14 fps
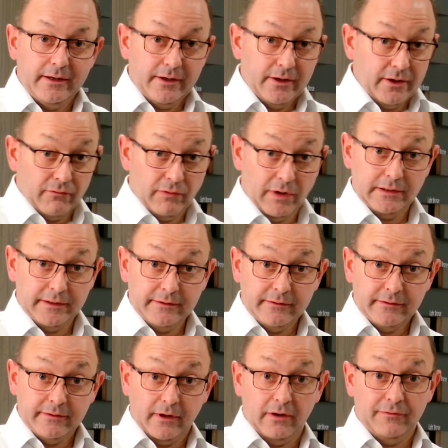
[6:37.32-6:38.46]
Rutland
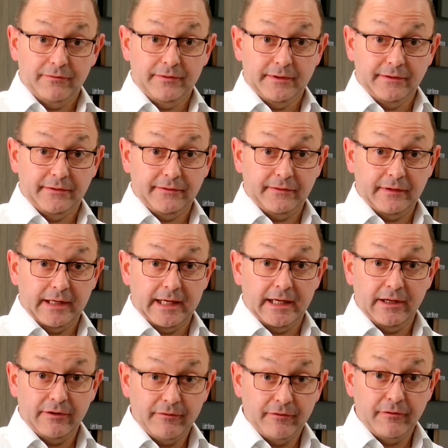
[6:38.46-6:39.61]
offers a
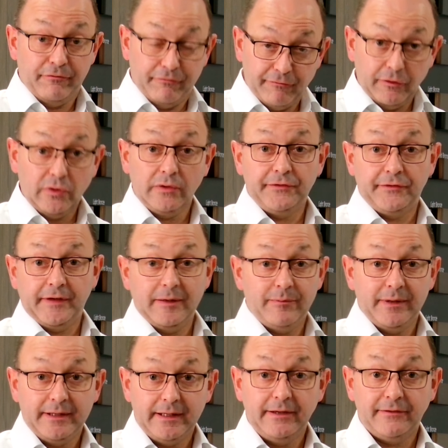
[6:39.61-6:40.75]
full
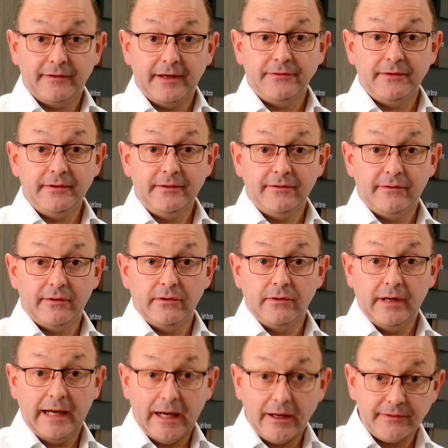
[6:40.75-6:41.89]
CPD session to
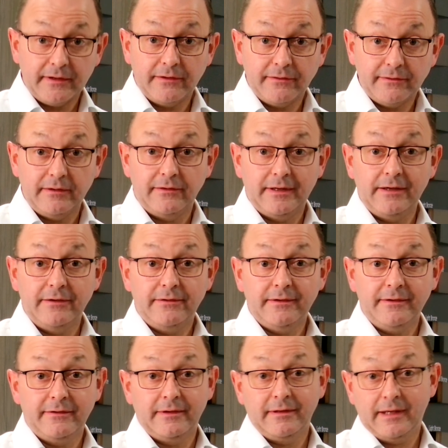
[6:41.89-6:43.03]
housing associations
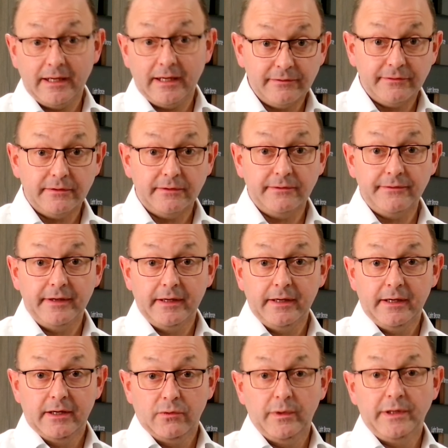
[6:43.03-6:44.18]
and councils,
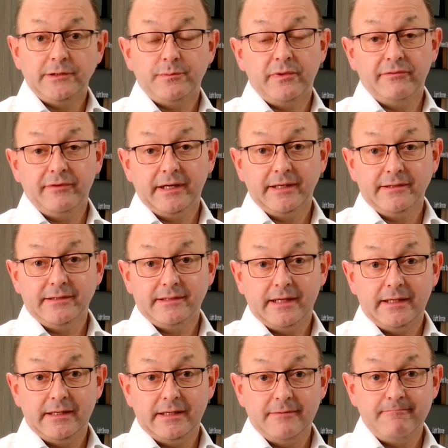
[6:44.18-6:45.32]
which provides
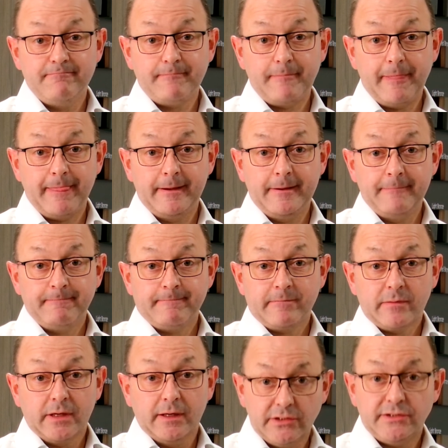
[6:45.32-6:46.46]
a
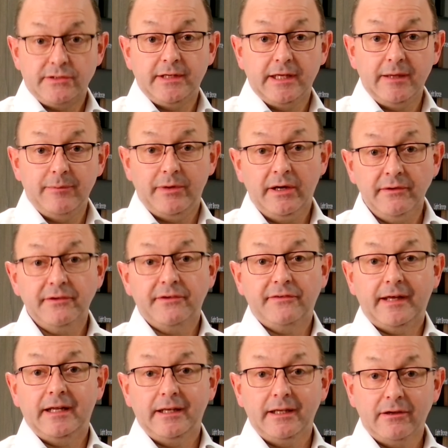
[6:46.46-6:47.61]
much deeper
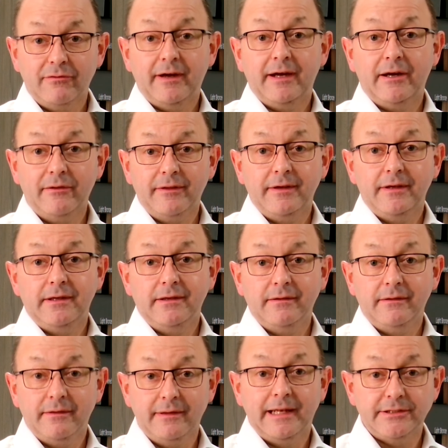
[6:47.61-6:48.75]
understanding of how the
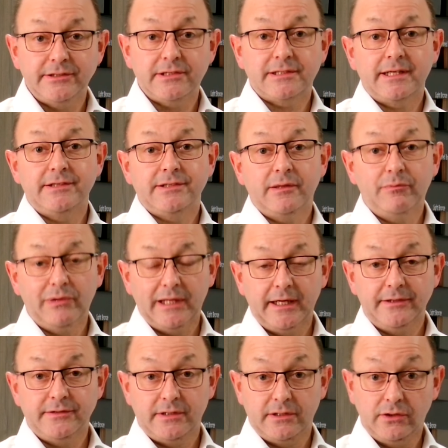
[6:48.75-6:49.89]
legislation applies
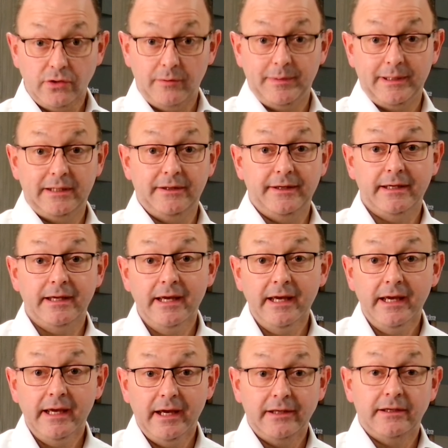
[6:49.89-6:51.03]
to your building
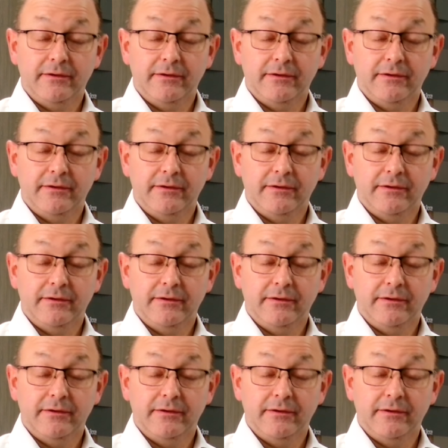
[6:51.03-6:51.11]
and gives